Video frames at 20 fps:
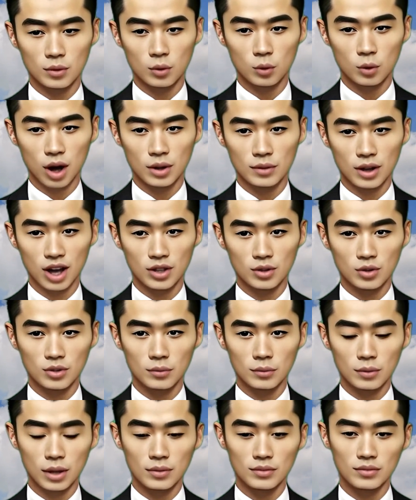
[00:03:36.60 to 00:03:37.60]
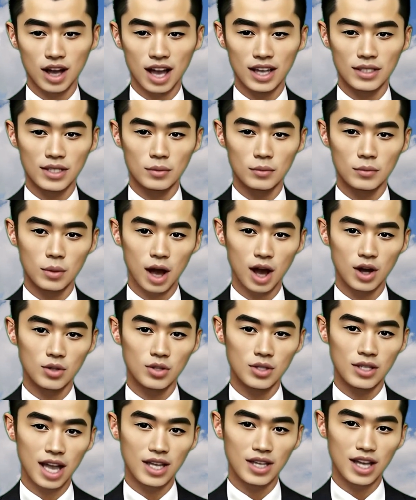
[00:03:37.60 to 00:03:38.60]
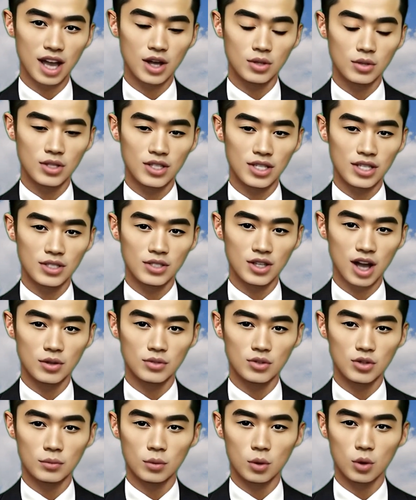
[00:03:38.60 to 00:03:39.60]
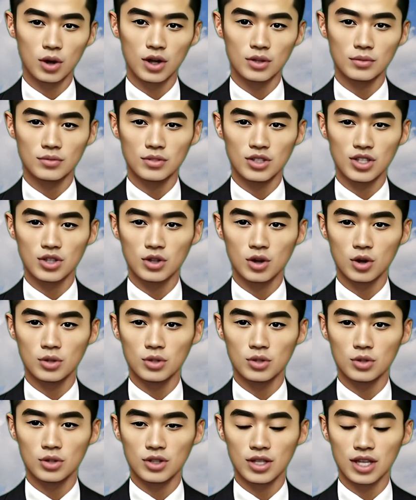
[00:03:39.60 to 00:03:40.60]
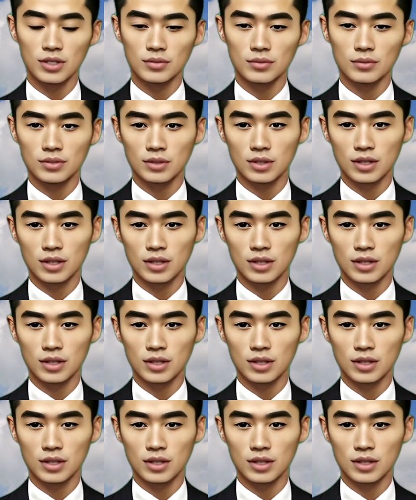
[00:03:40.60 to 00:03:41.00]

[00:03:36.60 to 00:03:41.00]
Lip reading: while others may find that modern technologies offer more efficient alternatives.